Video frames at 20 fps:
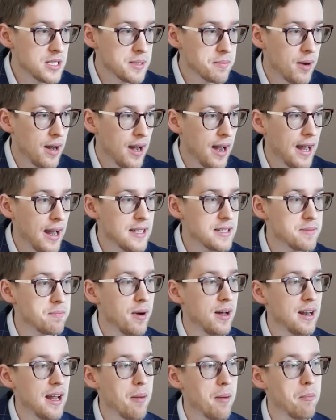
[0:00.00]
mind,
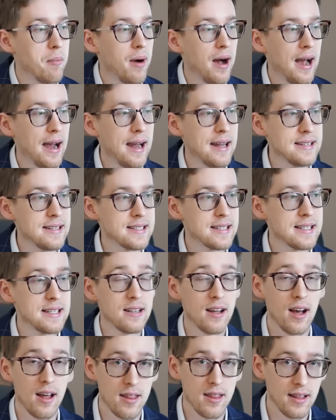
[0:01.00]
but a mind
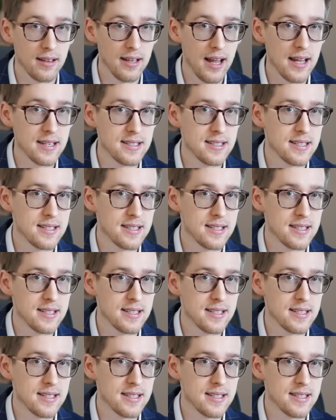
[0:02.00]
nonetheless.